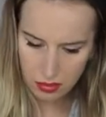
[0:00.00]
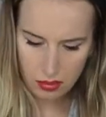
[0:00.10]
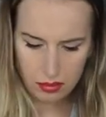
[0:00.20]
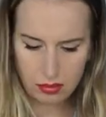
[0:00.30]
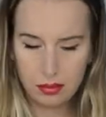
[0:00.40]
Ooh,
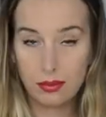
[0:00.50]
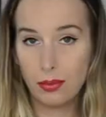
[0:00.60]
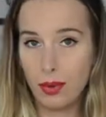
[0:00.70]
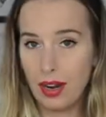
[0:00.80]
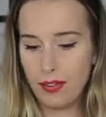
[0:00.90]
hmm,
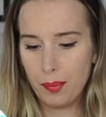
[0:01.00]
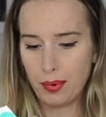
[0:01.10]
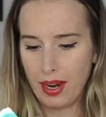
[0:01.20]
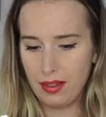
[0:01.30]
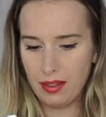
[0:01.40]
whatever
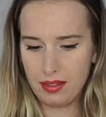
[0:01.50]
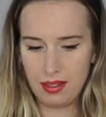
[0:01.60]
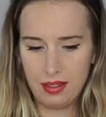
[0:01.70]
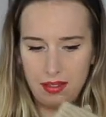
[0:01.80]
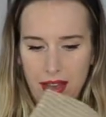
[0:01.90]
brand this
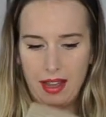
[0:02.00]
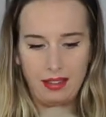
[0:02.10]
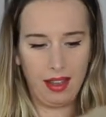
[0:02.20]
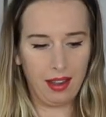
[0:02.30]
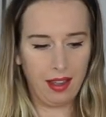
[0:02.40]
is has
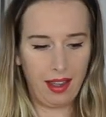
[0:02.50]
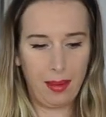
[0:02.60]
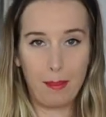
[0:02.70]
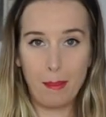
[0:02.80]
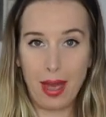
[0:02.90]
like a
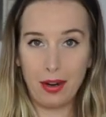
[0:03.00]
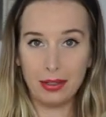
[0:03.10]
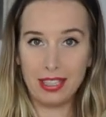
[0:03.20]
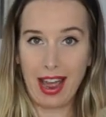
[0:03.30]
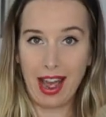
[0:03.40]
metal
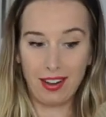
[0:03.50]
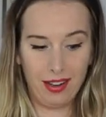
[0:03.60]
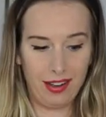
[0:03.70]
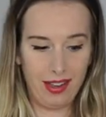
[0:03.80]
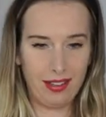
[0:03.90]
tag
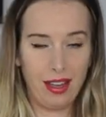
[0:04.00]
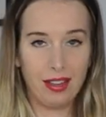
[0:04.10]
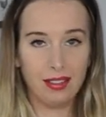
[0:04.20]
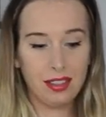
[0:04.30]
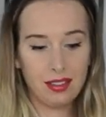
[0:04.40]
on it
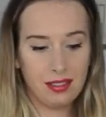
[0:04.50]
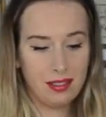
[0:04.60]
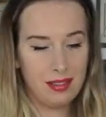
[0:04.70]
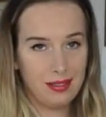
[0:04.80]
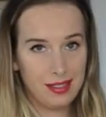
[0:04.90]
that
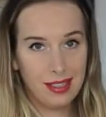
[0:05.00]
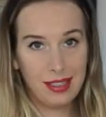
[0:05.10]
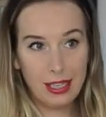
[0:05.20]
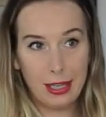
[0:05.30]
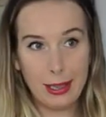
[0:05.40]
just
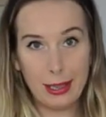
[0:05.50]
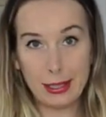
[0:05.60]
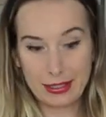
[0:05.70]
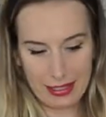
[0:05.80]
looks